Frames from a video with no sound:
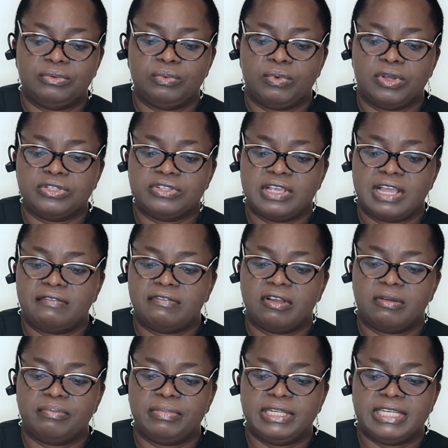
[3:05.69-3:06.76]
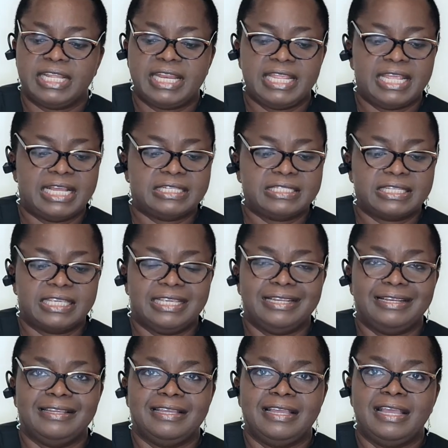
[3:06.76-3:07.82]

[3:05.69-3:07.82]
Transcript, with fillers: once you have completed your skill